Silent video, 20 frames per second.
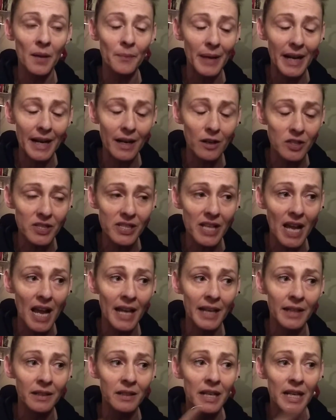air
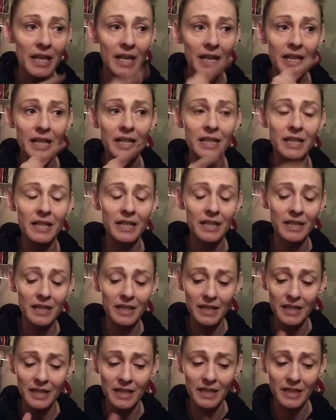sign
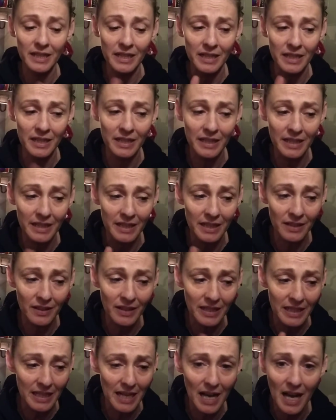in
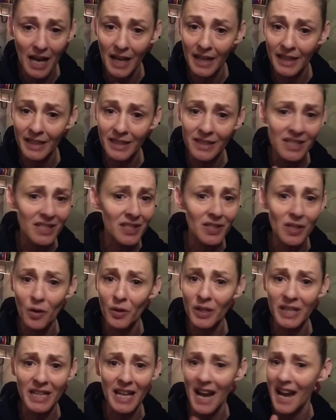the
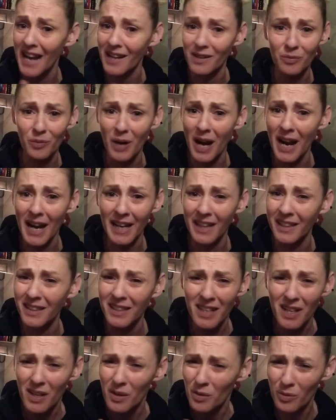zodiac, right?
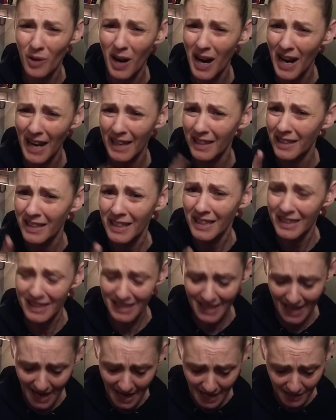Right.
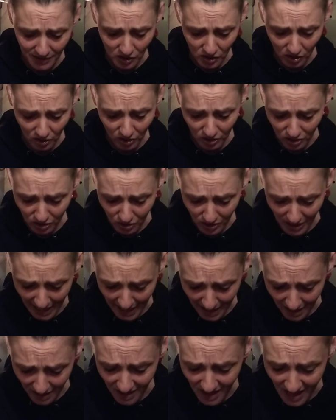Yeah. So you got
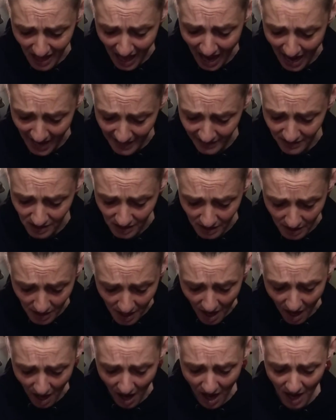a lot
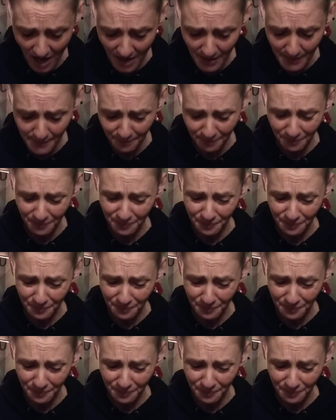of